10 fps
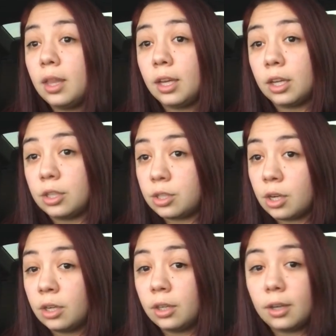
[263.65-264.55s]
the
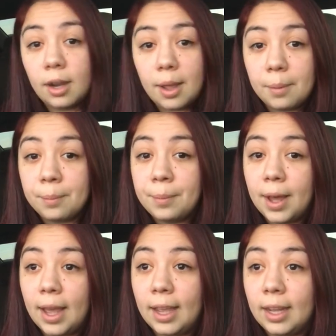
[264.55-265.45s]
concern,
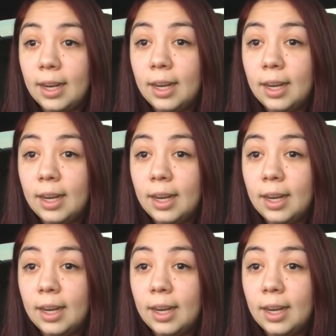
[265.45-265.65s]
but